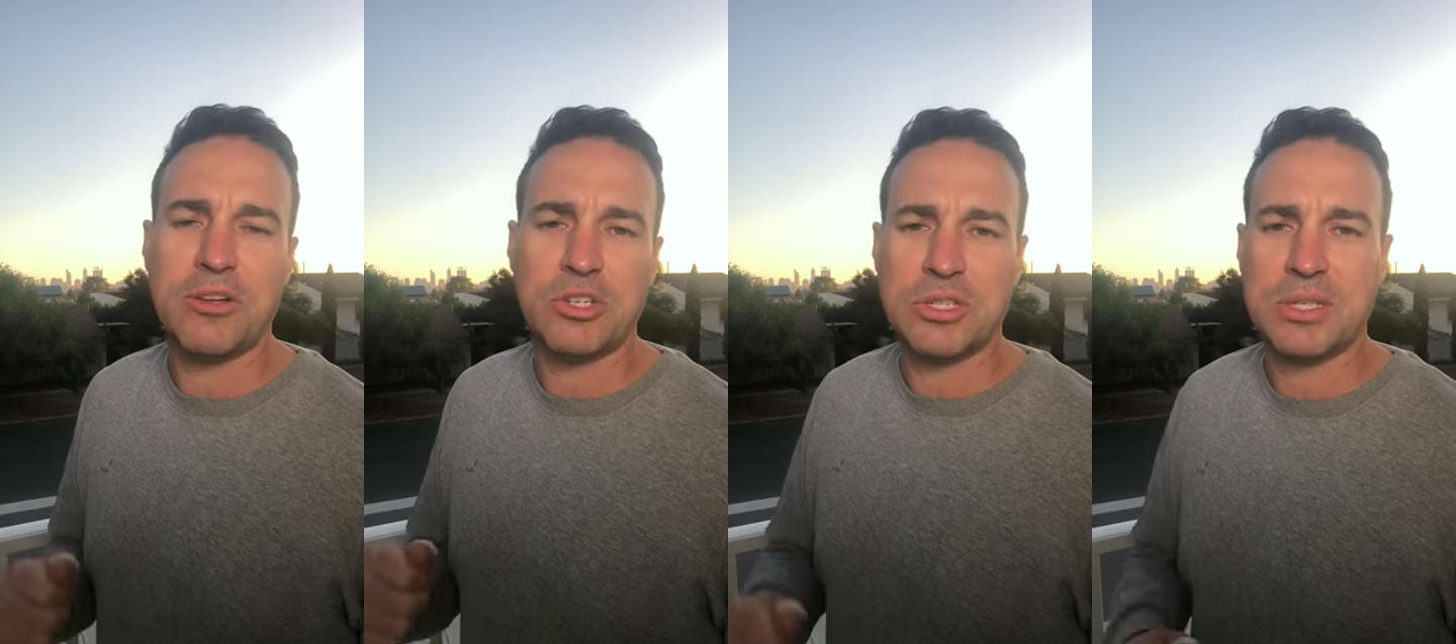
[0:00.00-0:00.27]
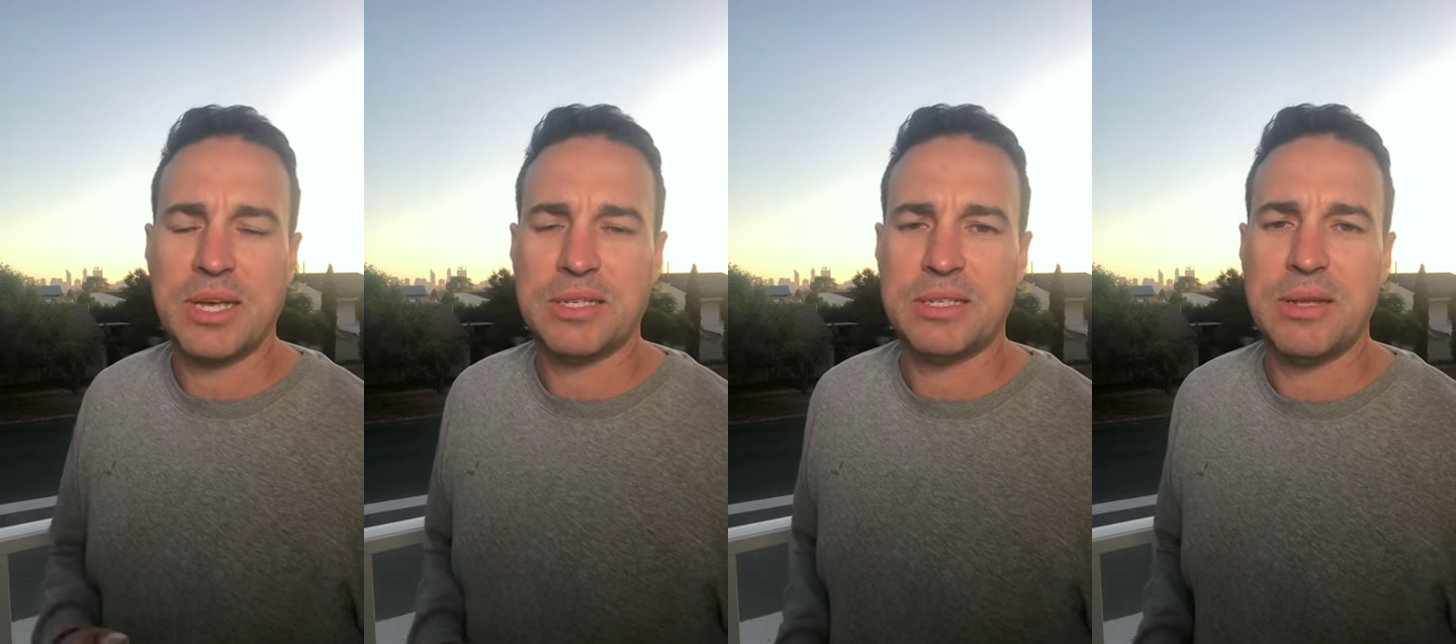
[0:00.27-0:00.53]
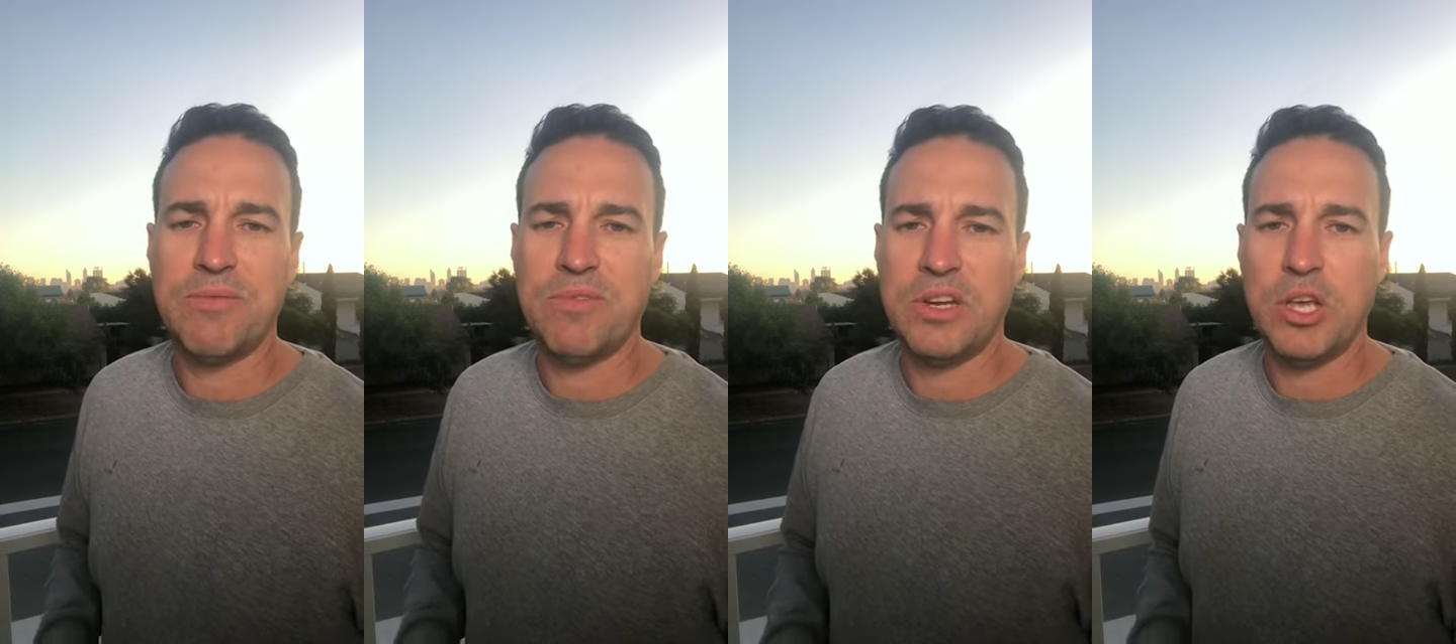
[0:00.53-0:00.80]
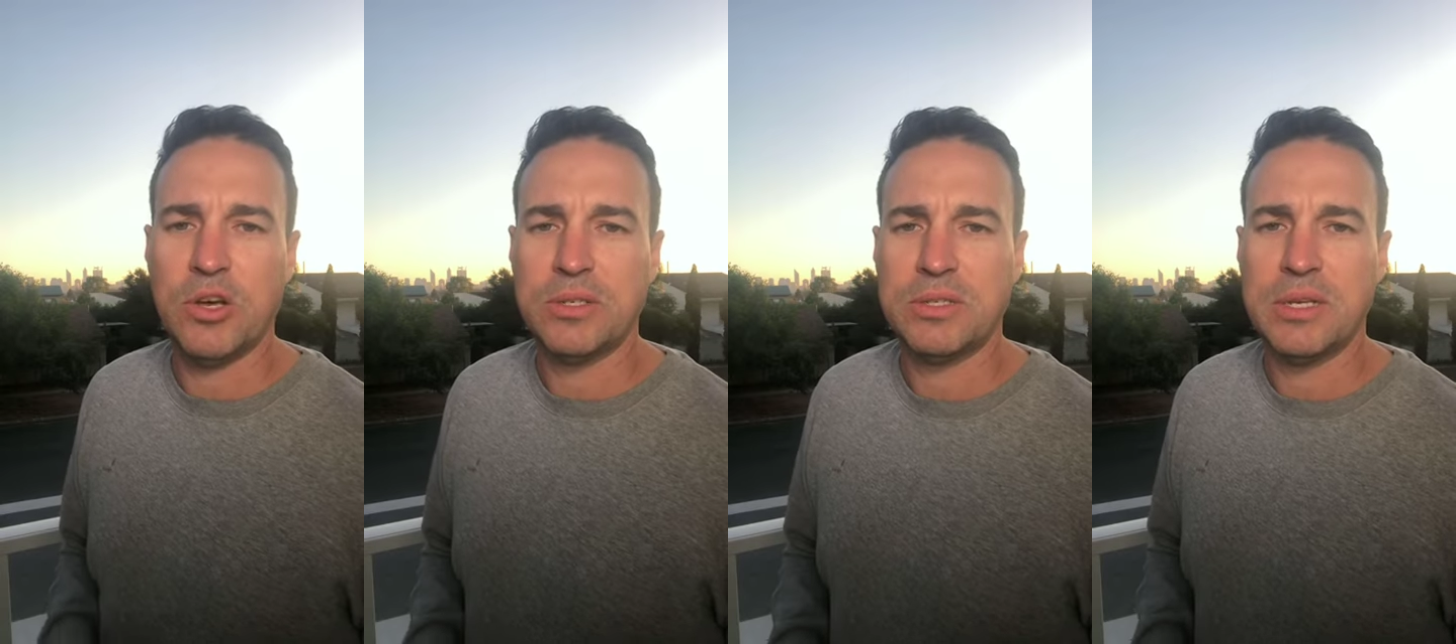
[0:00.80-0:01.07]
our Just Ask Tim
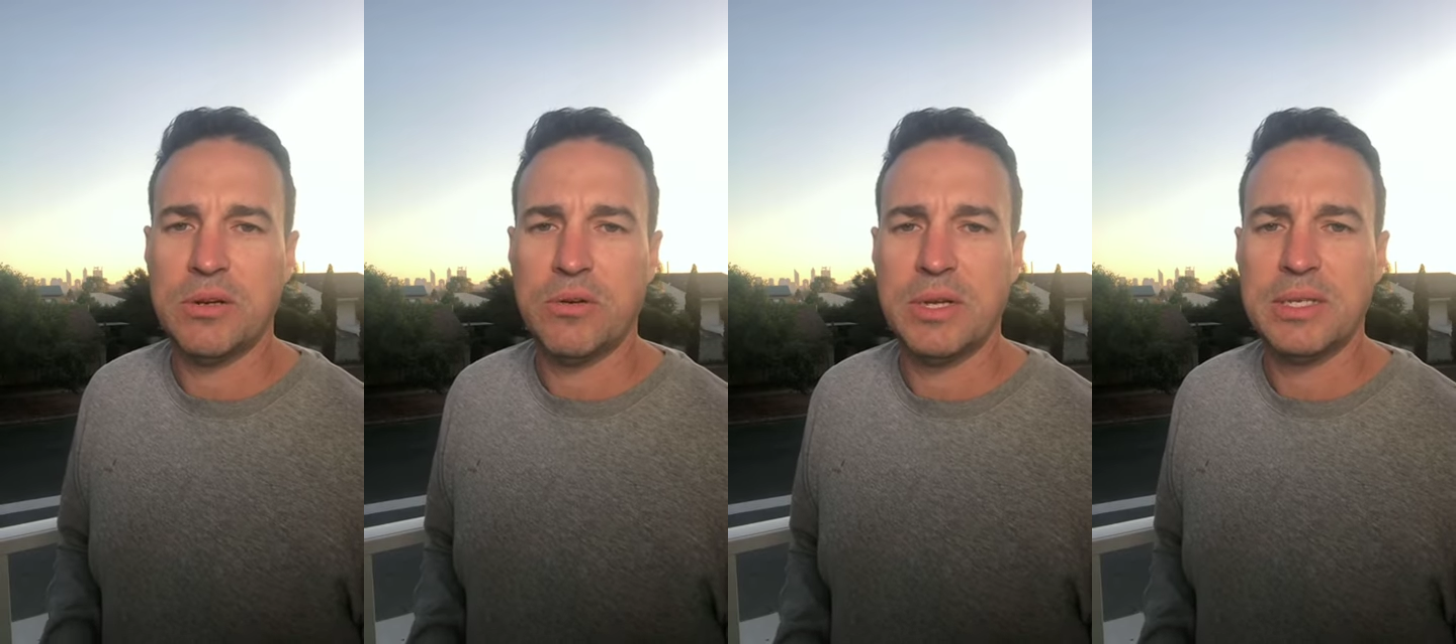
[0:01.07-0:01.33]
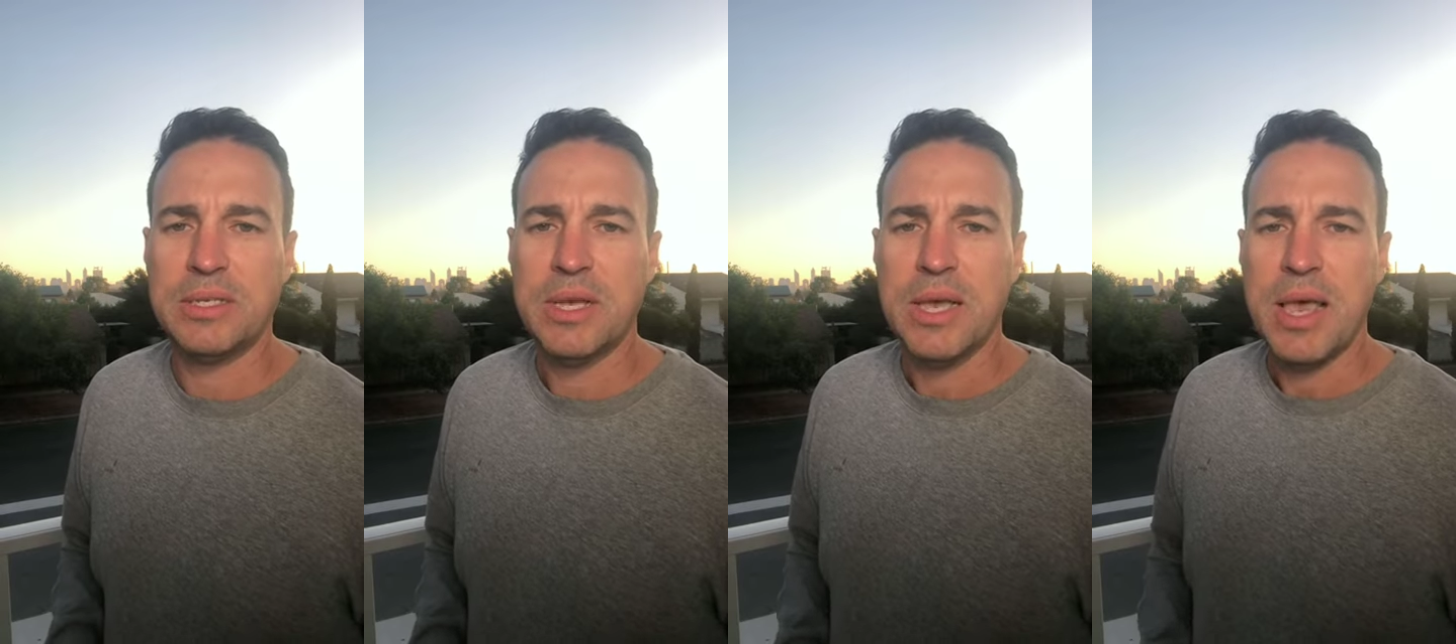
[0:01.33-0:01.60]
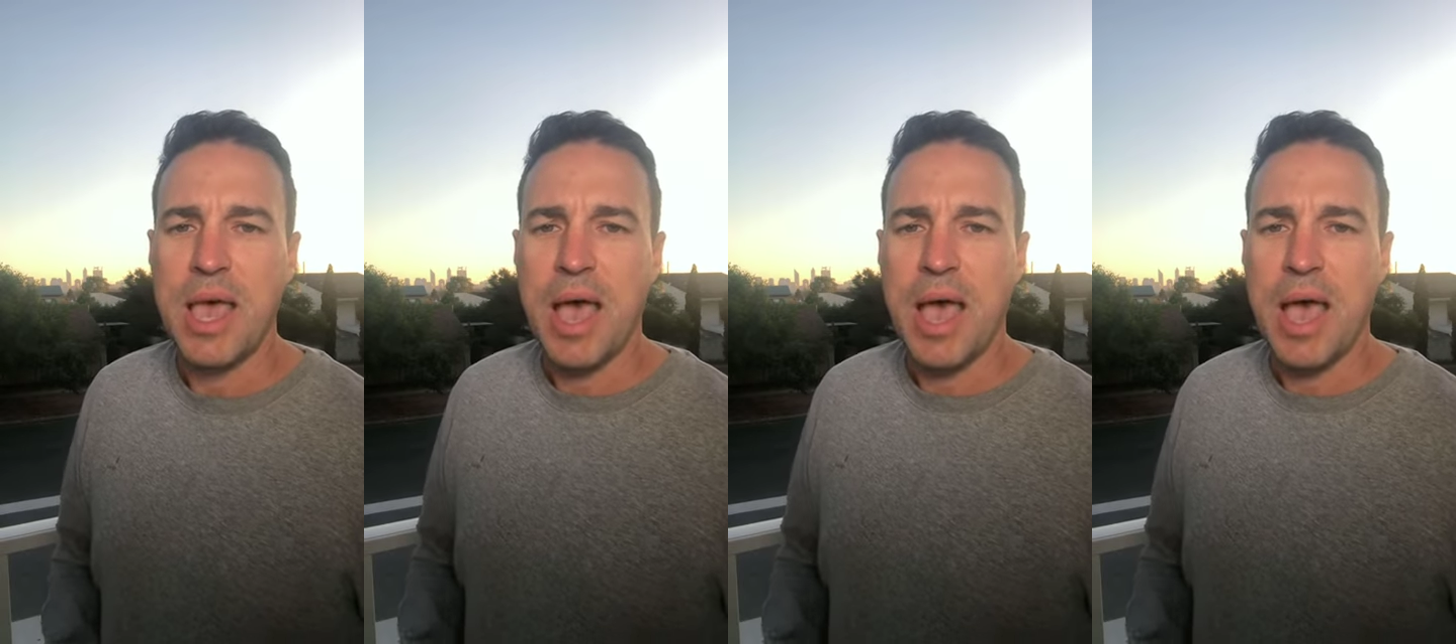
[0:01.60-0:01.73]
video series.